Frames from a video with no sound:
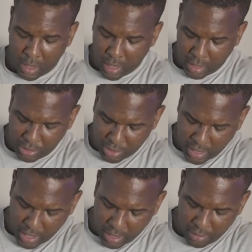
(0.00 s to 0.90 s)

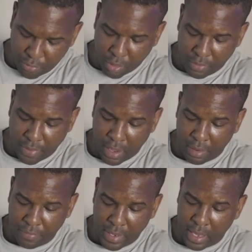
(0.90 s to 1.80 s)

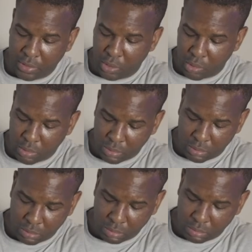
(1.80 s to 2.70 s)
HK45 Tactical
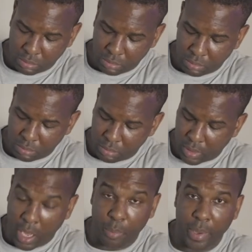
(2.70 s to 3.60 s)

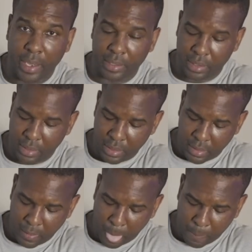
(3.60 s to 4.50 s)
Compact
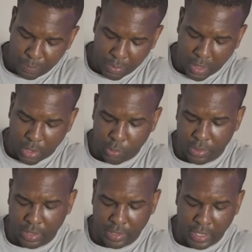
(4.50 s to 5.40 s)

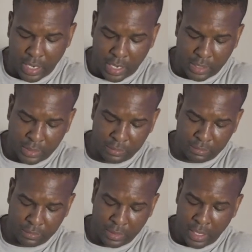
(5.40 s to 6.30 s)
with the decocker,
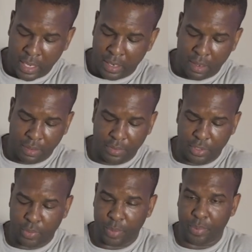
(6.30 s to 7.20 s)
and all of
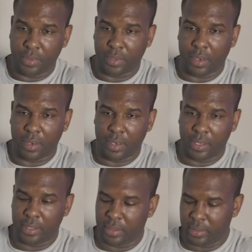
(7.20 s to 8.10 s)
these weapons are